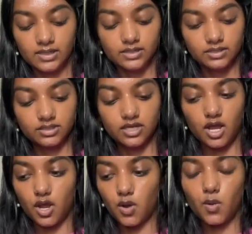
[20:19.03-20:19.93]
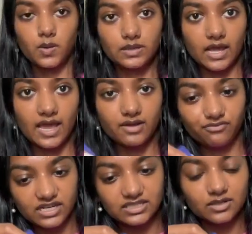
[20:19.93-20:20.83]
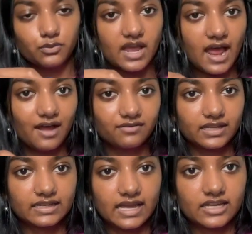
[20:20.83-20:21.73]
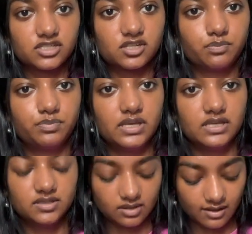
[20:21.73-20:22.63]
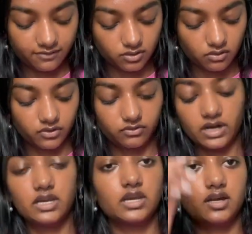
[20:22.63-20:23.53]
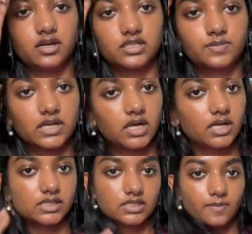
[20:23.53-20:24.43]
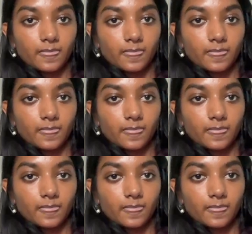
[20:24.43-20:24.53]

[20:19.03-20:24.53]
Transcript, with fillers: so the uh, reason we have like extra piece left over right here is because